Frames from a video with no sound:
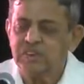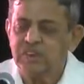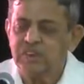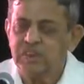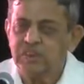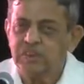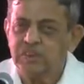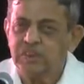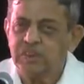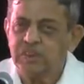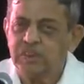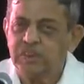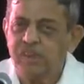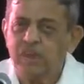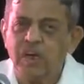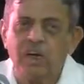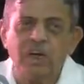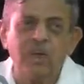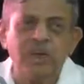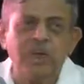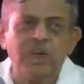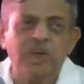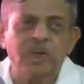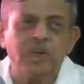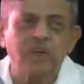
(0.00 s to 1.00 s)

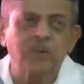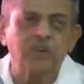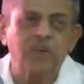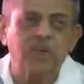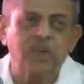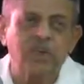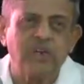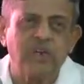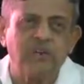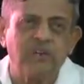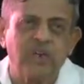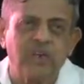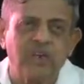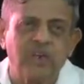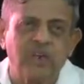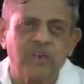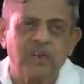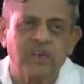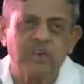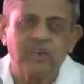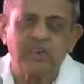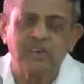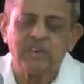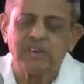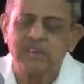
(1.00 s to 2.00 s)
Nibandhaya asuri
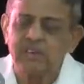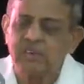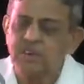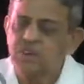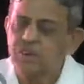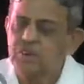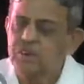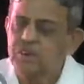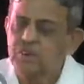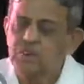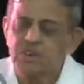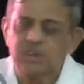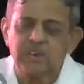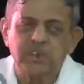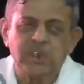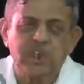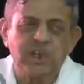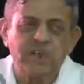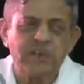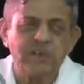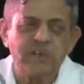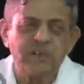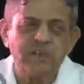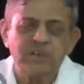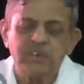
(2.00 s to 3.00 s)
mata. You
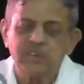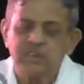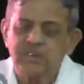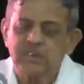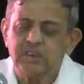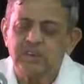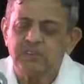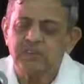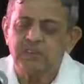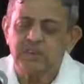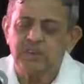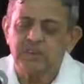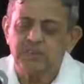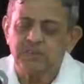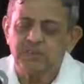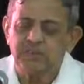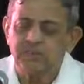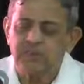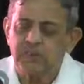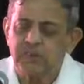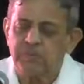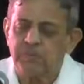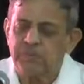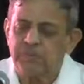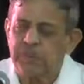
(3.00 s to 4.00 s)
start suffering
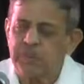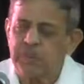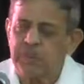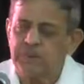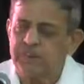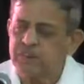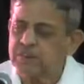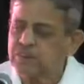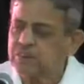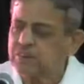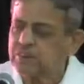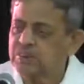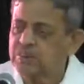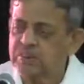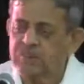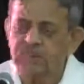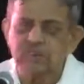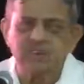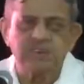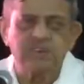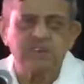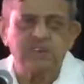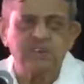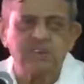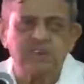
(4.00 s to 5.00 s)
from tension,
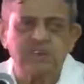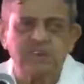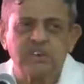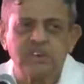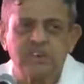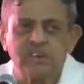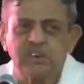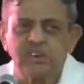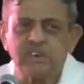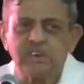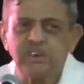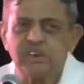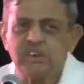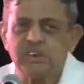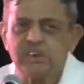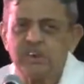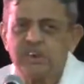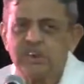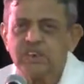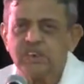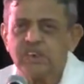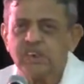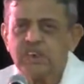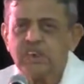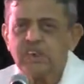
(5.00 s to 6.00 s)
stress,
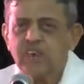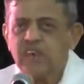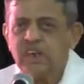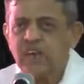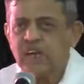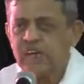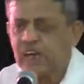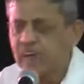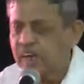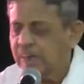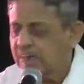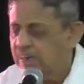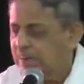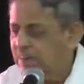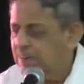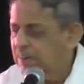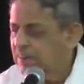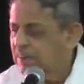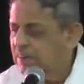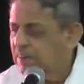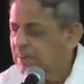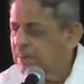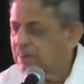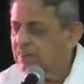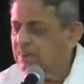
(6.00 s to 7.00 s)
diseases,
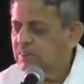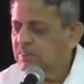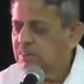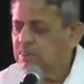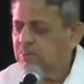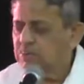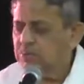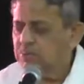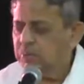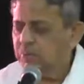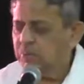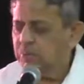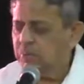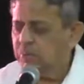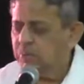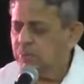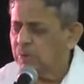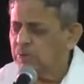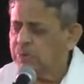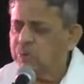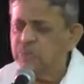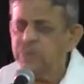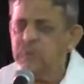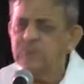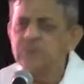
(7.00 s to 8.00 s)
and full
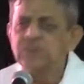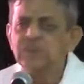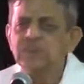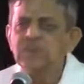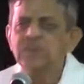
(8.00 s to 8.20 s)
of